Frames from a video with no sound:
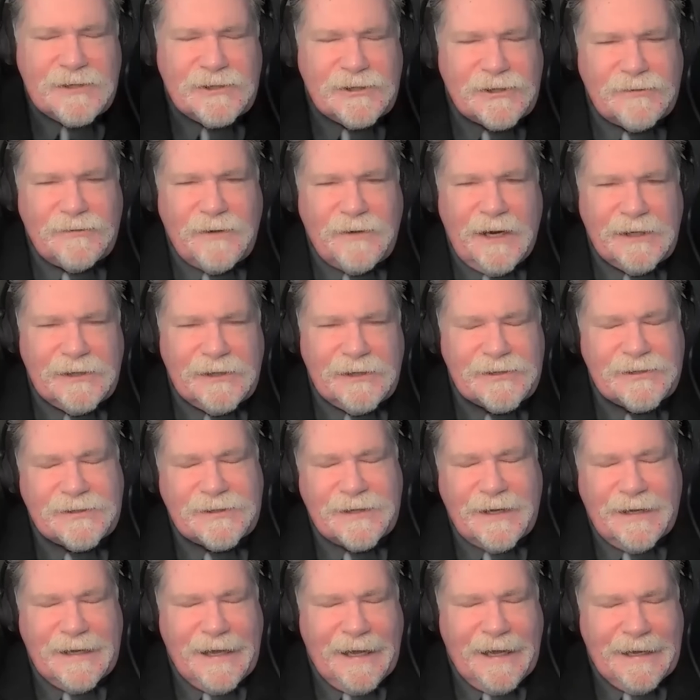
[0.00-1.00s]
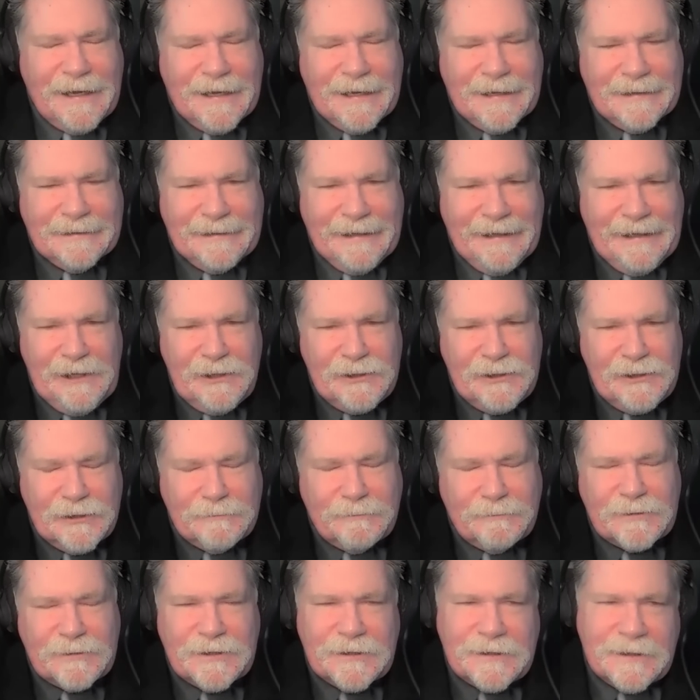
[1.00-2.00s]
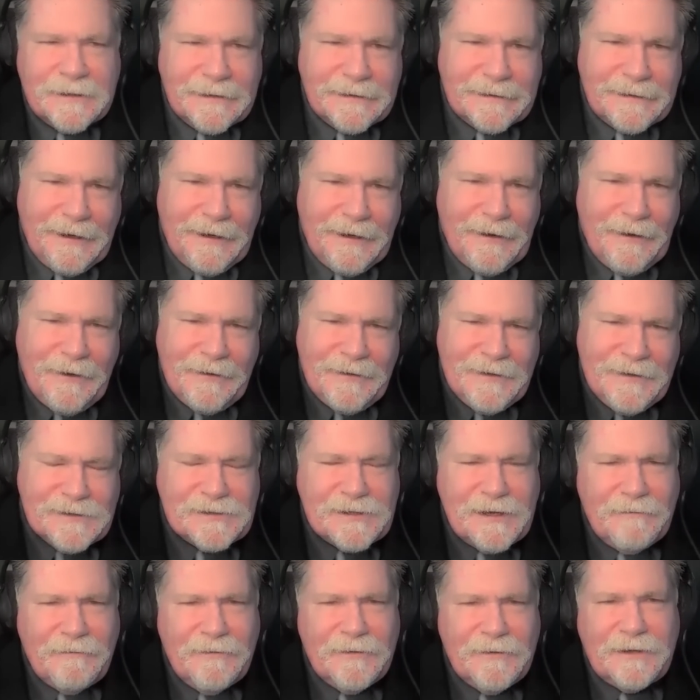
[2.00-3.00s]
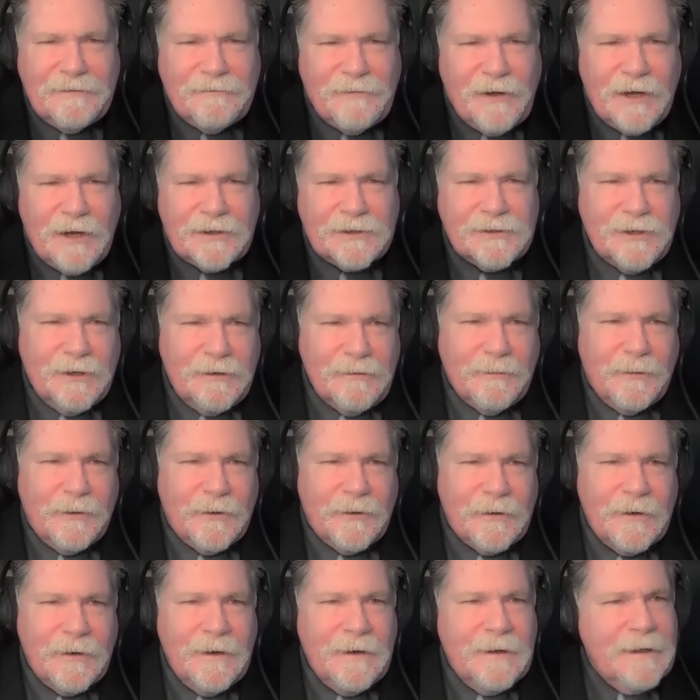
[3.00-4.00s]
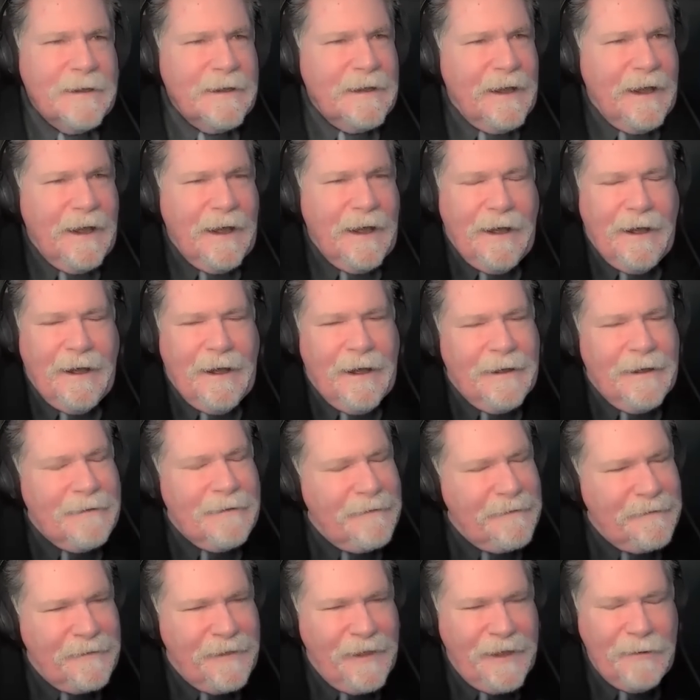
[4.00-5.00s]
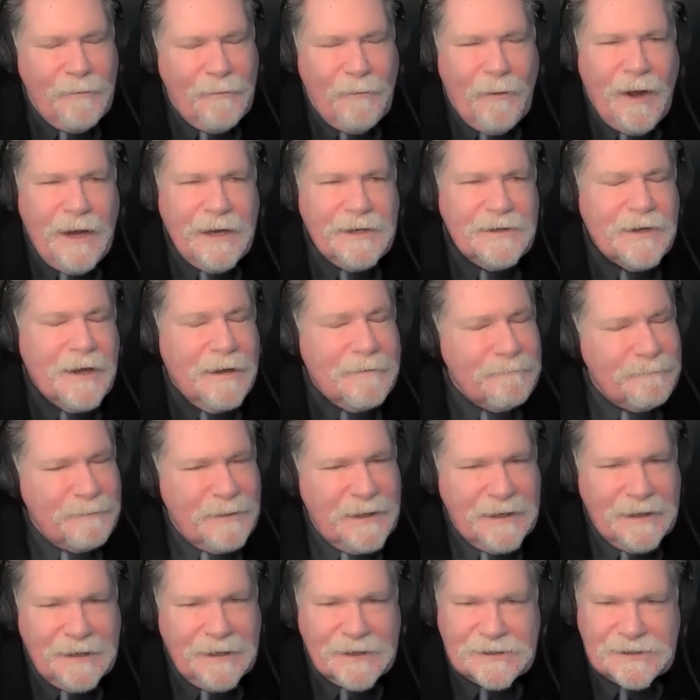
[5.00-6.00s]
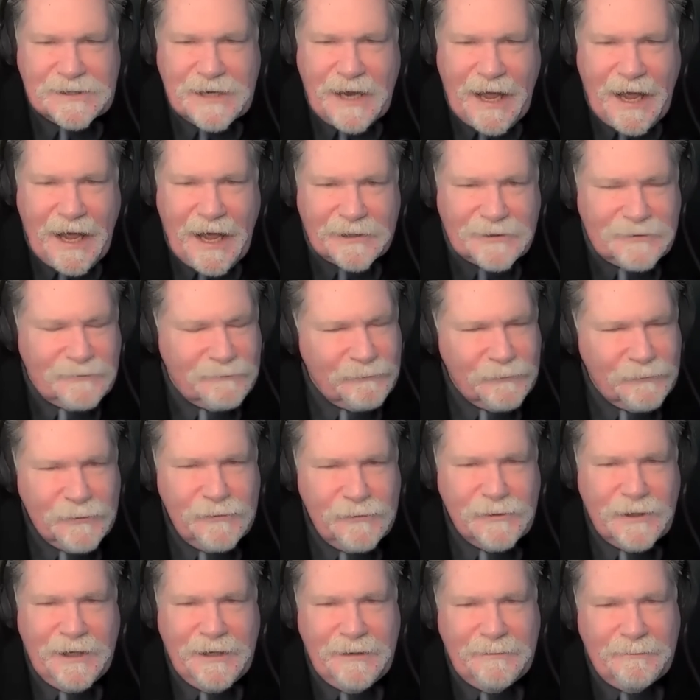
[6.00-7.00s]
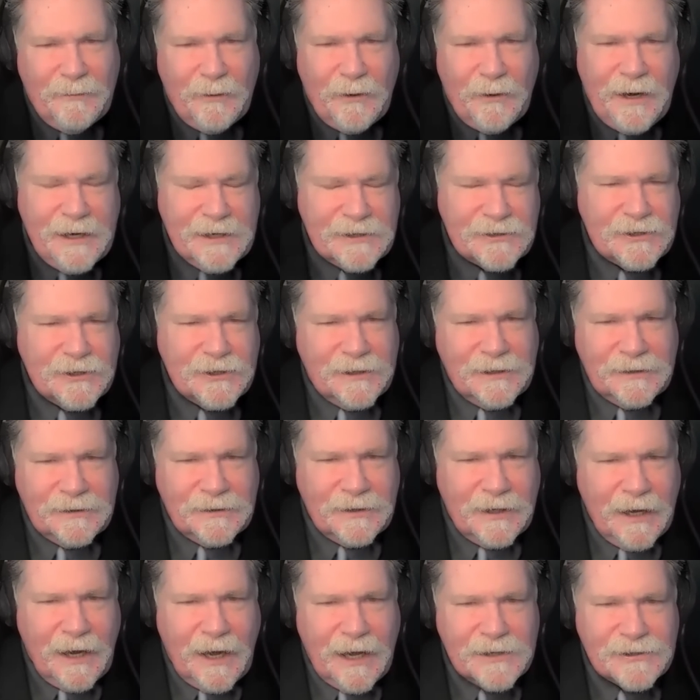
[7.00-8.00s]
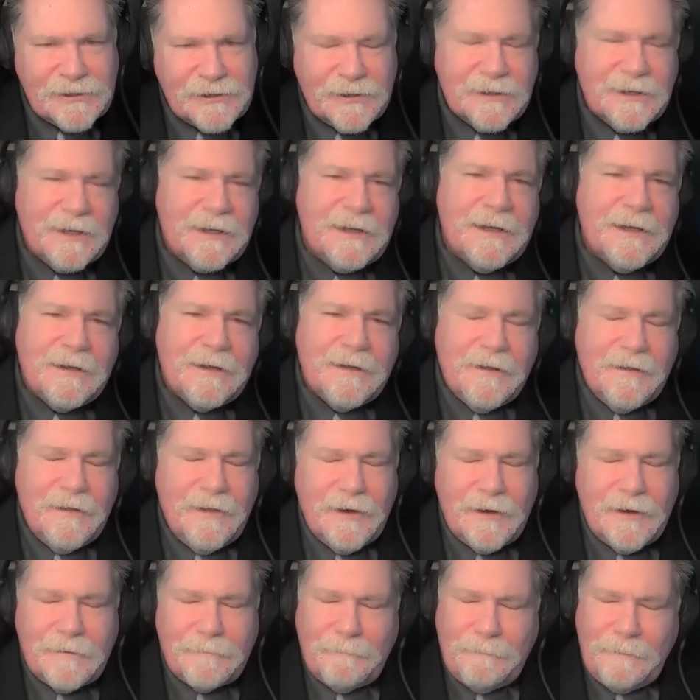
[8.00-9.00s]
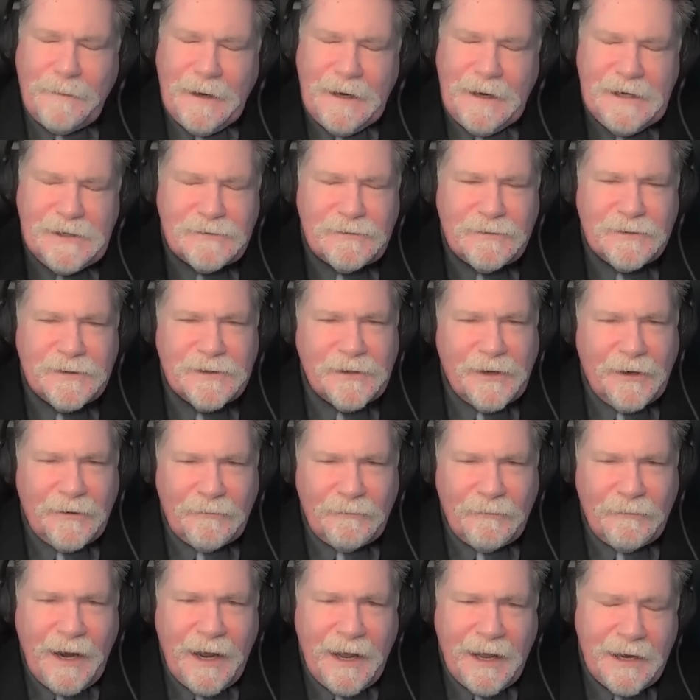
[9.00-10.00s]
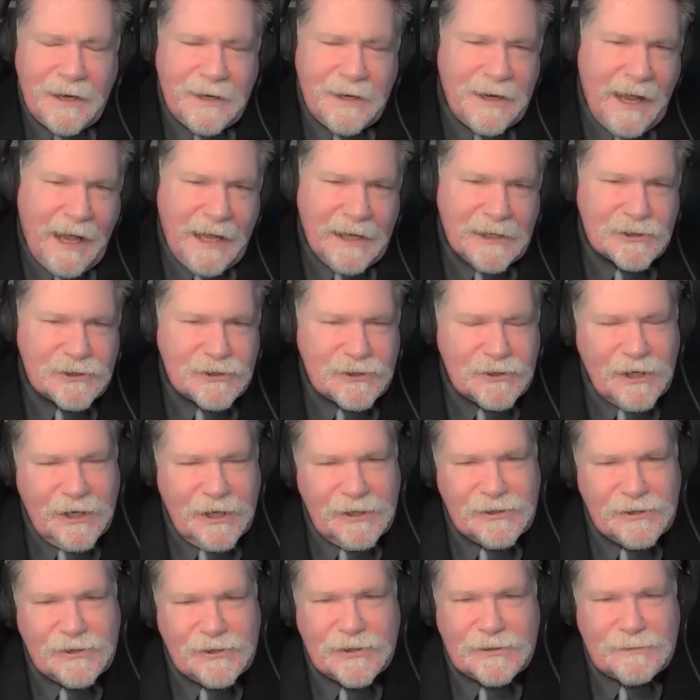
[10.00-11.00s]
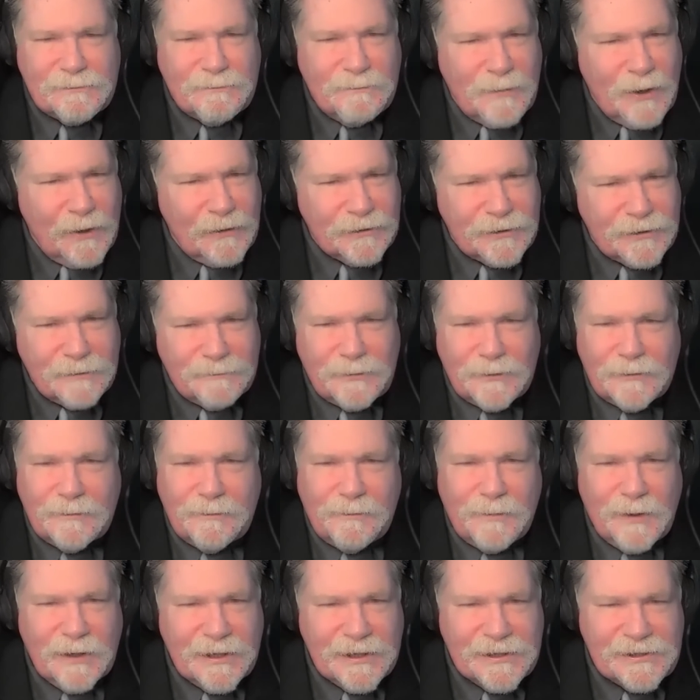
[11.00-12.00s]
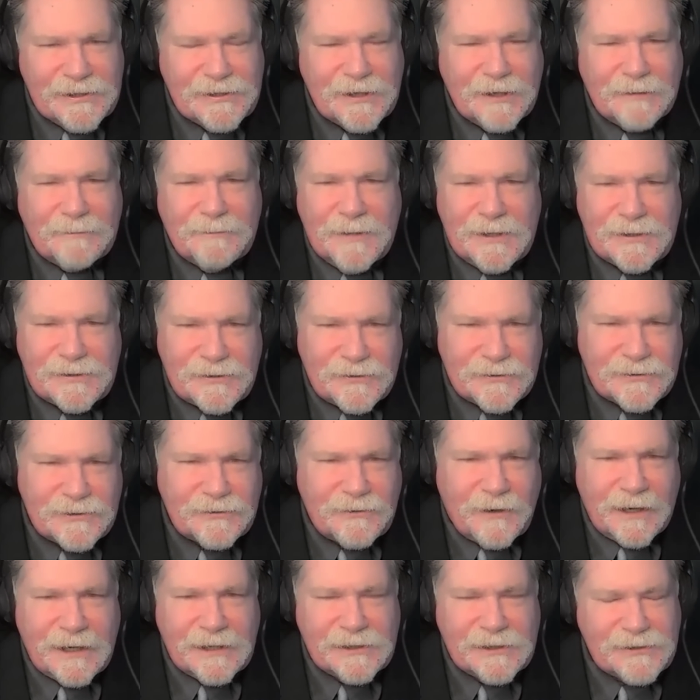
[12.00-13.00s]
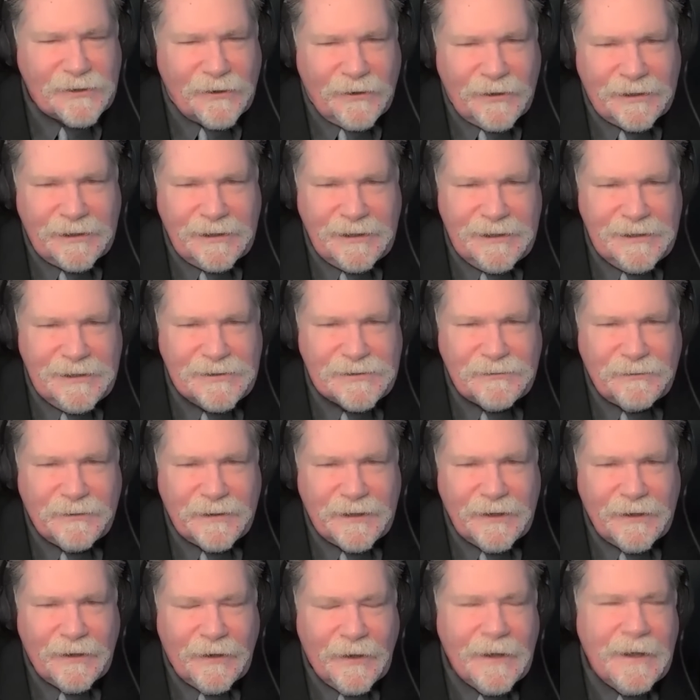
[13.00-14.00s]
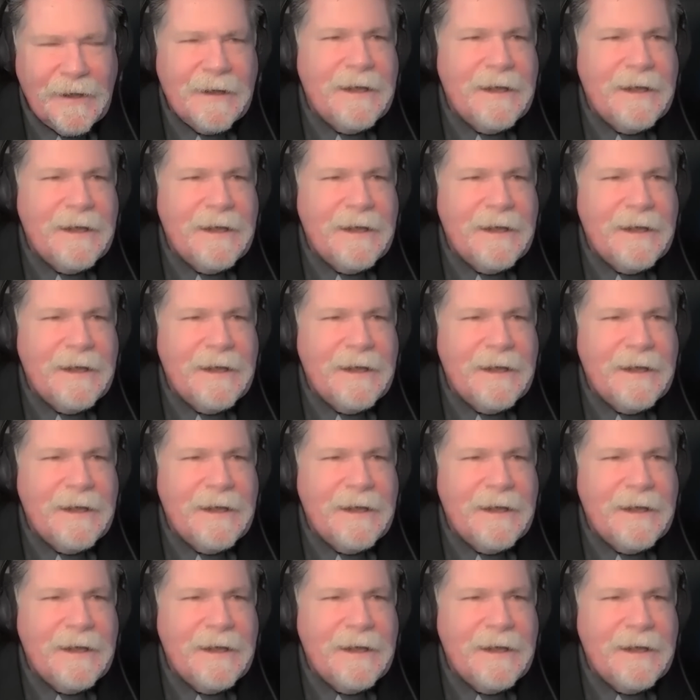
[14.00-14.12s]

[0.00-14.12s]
strikes Egypt on the 7th of October. They wind up being attacked root and branch in Gaza. Their patron, Iran, exchanges multiple ballistic missile strikes on Israel,